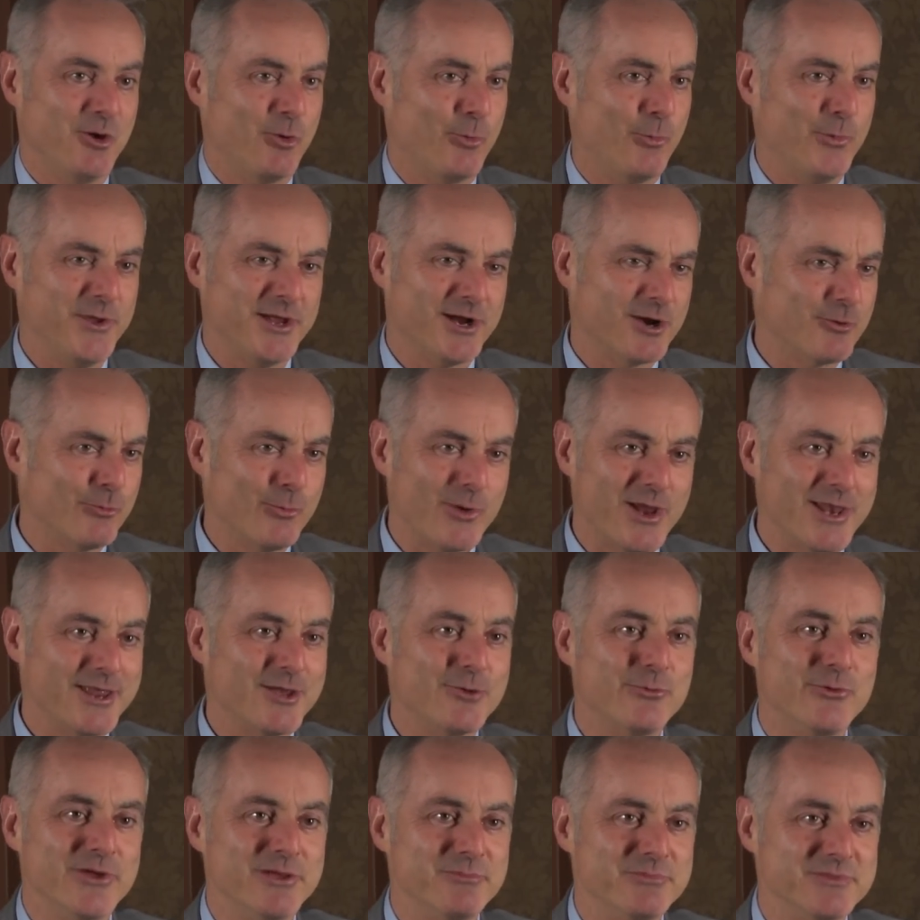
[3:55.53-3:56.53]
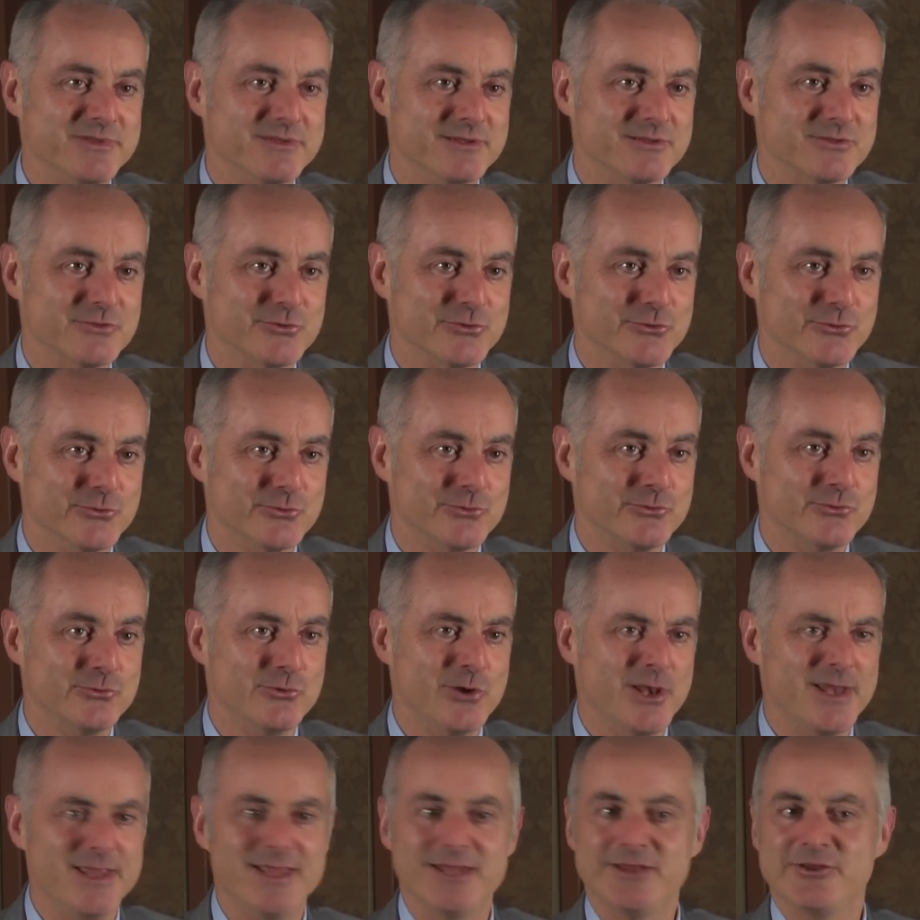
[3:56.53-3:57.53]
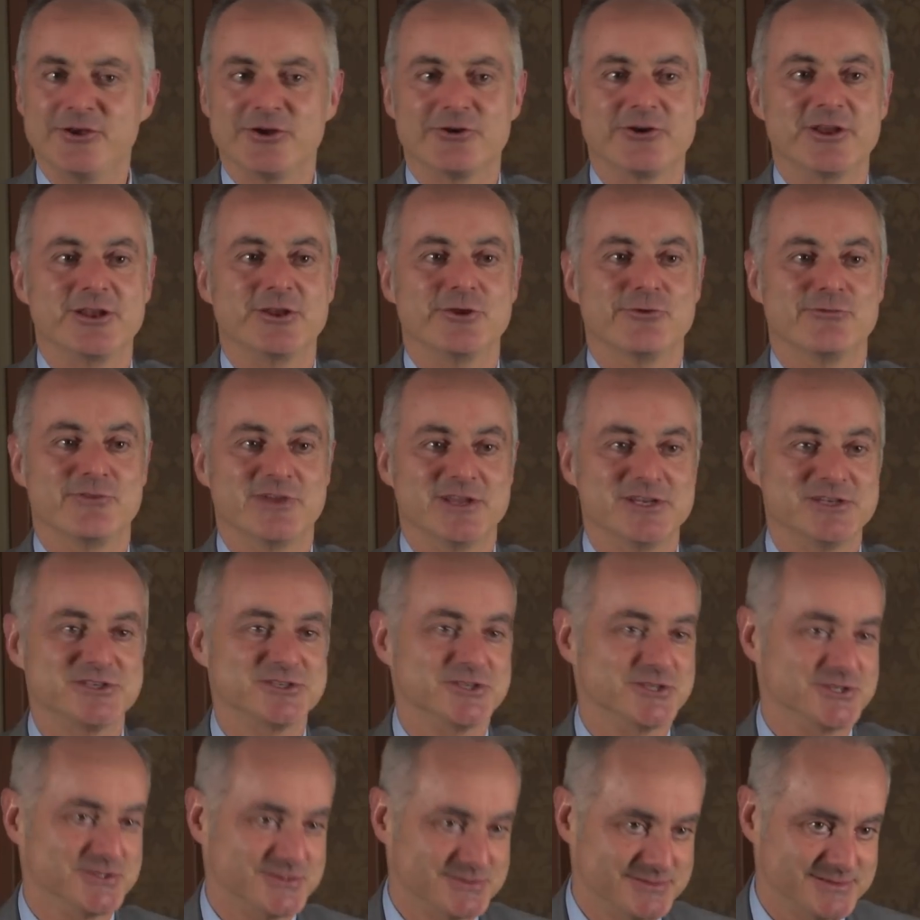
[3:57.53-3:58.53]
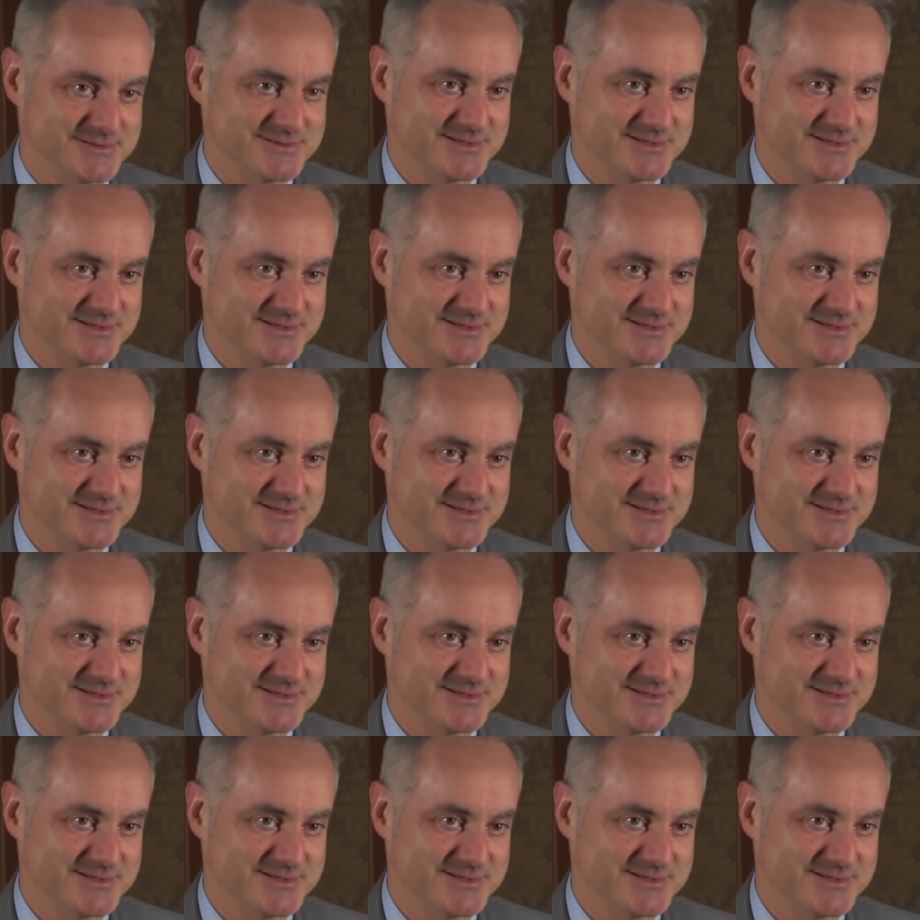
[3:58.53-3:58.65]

"We are well equipped to do linear innovation.